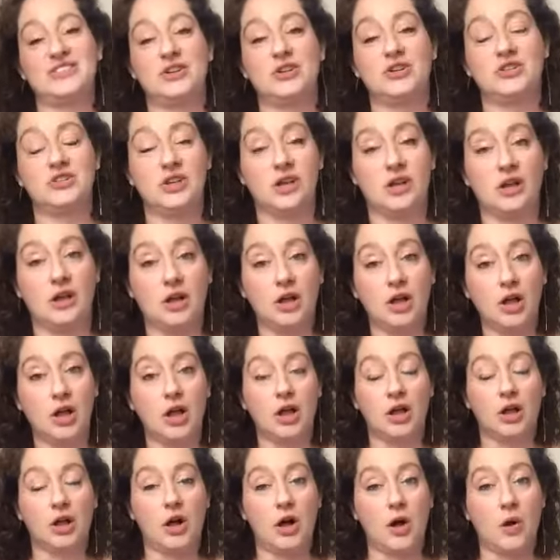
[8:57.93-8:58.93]
There's a
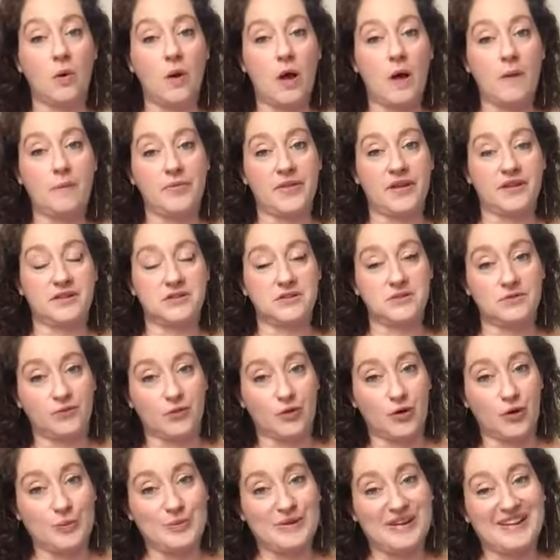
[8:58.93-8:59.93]
co-op that's
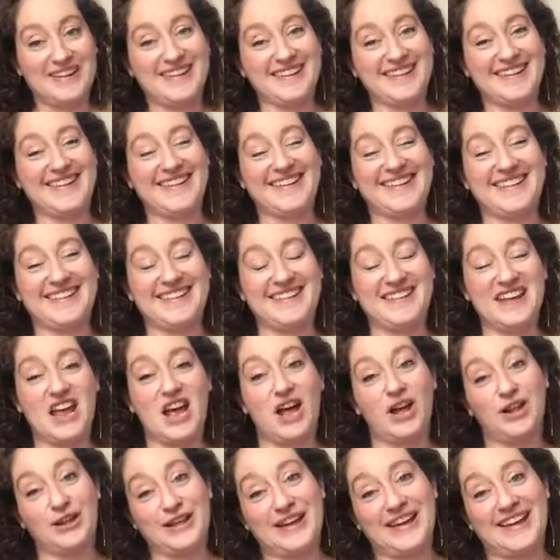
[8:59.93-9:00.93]
forming in
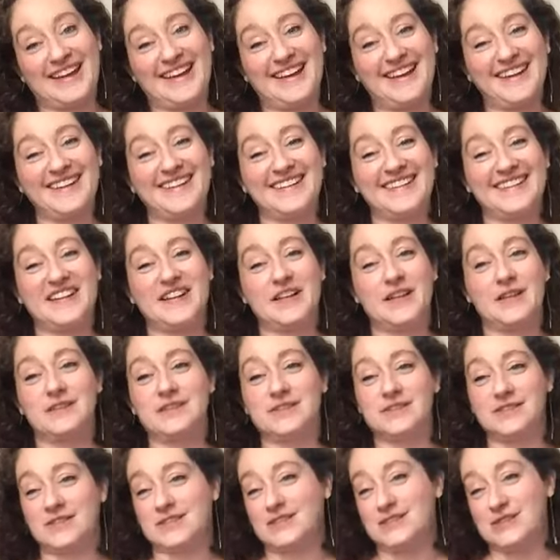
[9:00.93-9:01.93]
LA. And
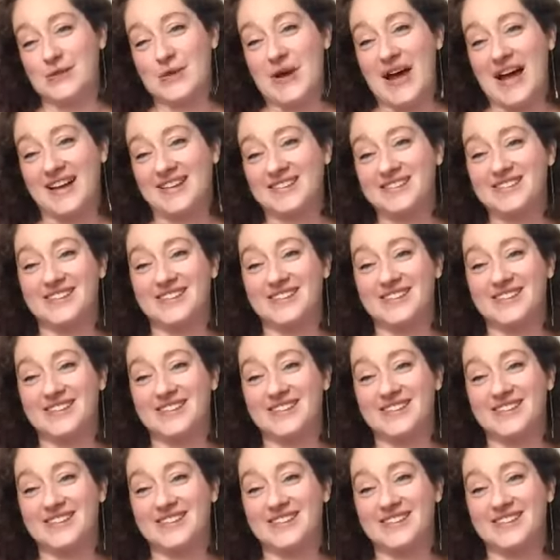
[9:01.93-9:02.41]
since you asked,